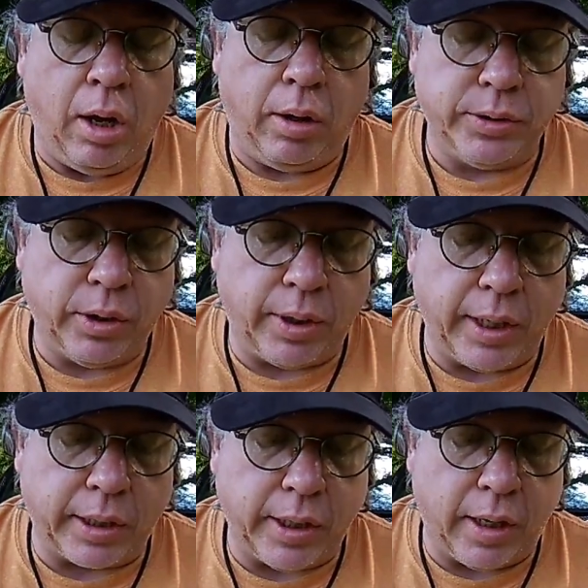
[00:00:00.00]
also
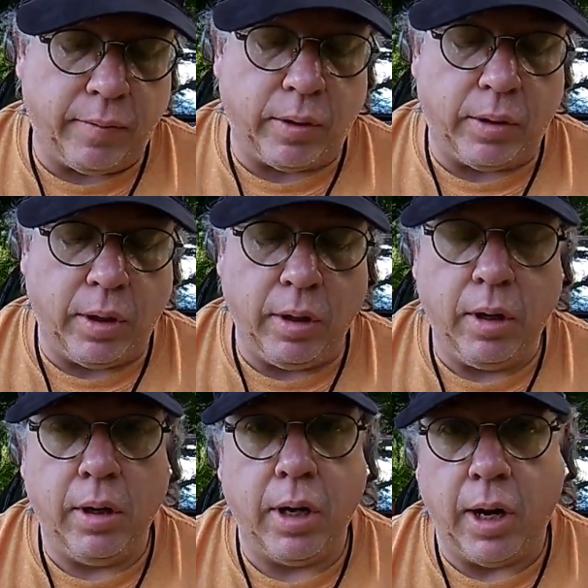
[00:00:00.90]
going to cover
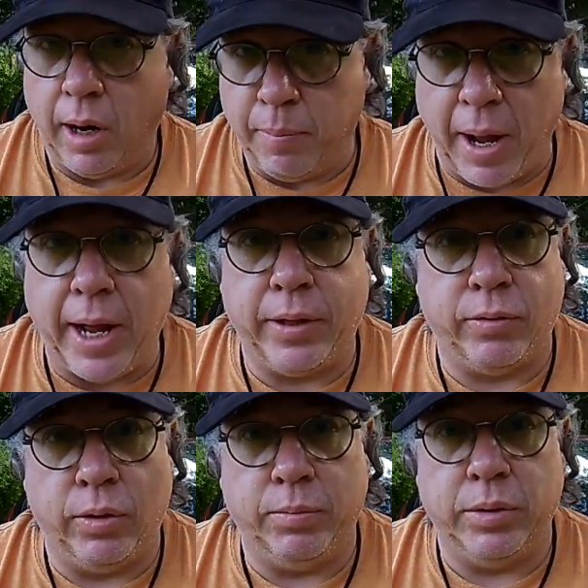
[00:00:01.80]
a
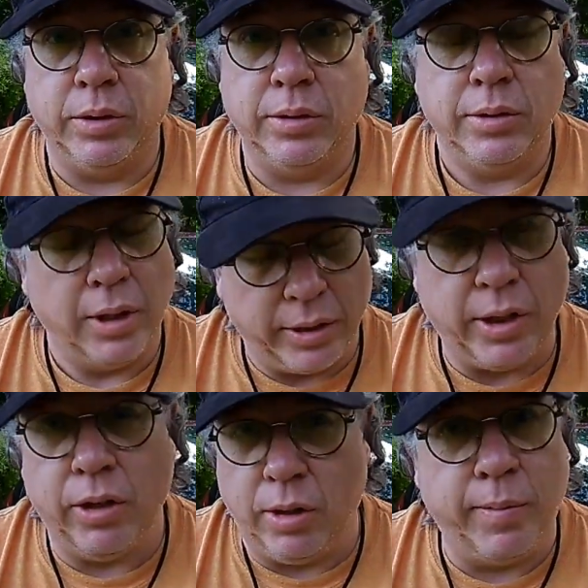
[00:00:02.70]
bathroom
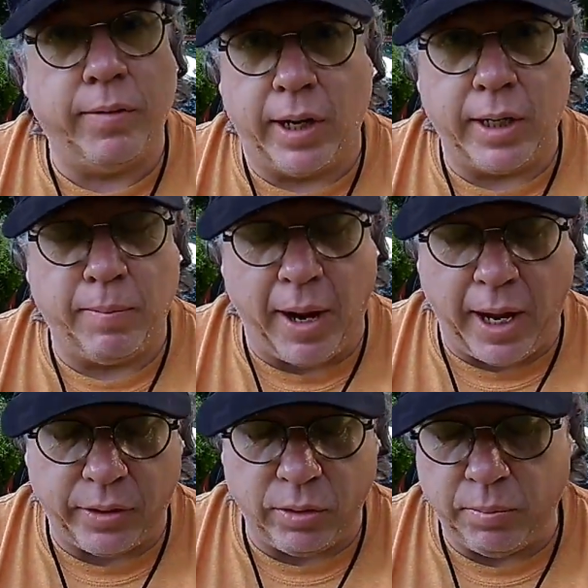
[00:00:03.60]
you heard me right a
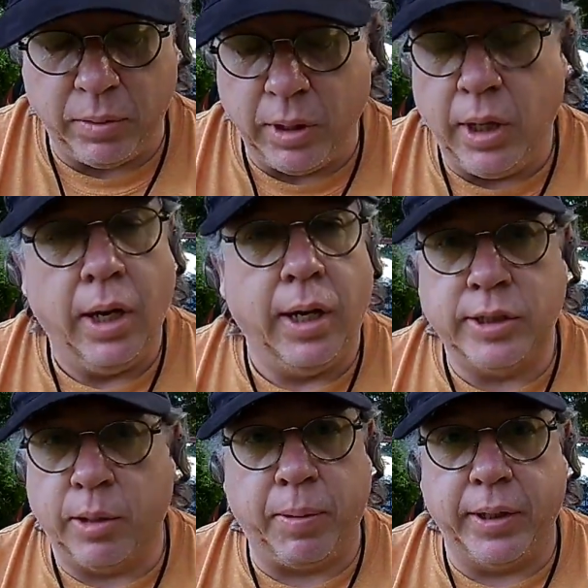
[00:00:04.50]
bathroom
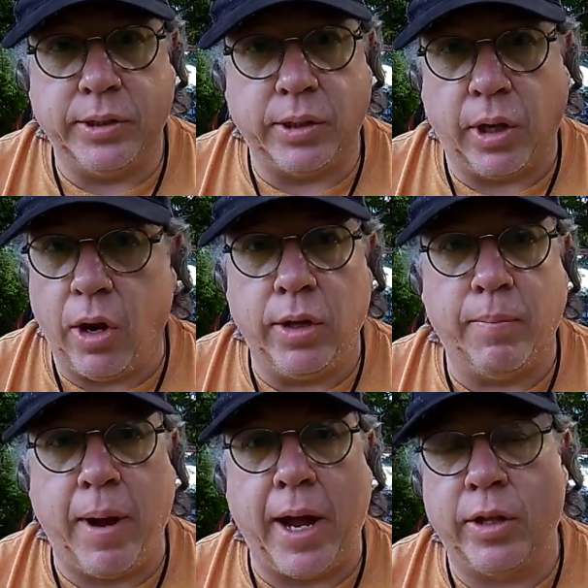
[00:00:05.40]
someplace to go to the
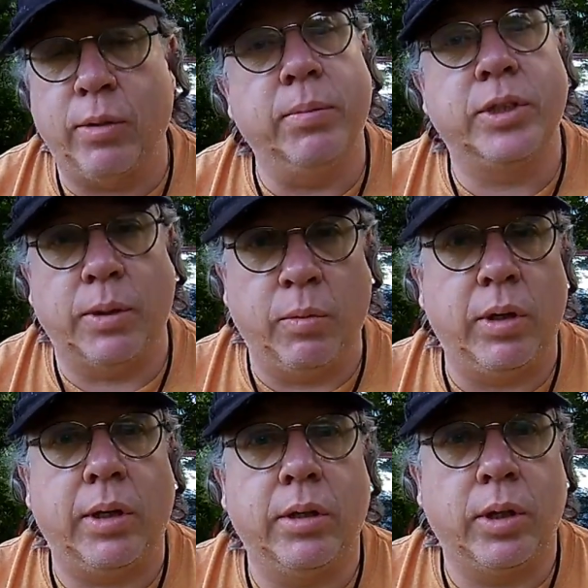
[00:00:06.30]
bathroom and
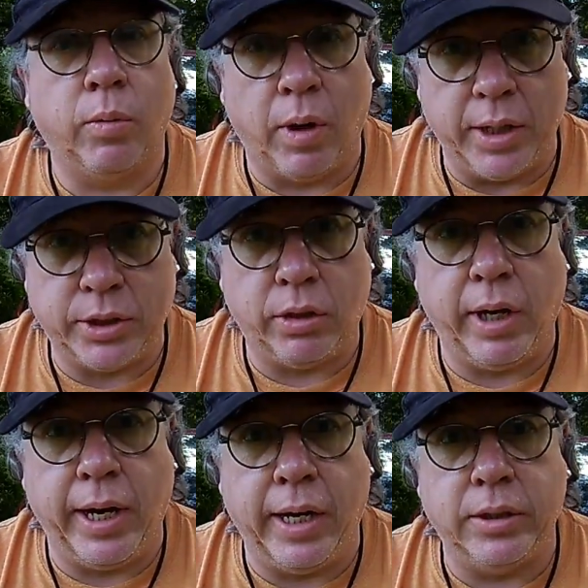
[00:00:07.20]
somewhere to wash your
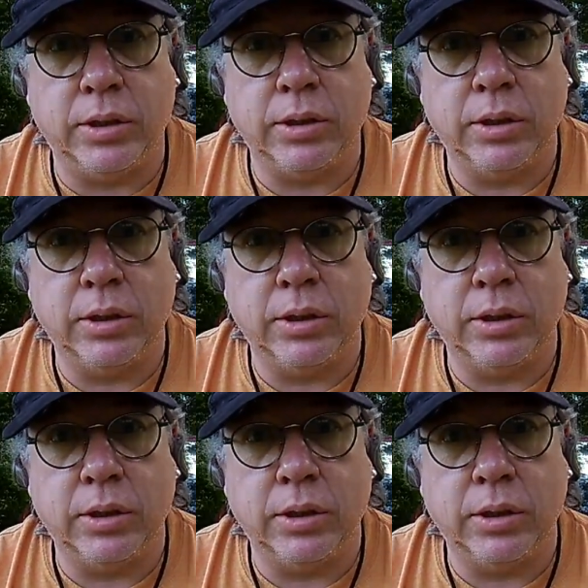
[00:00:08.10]
hands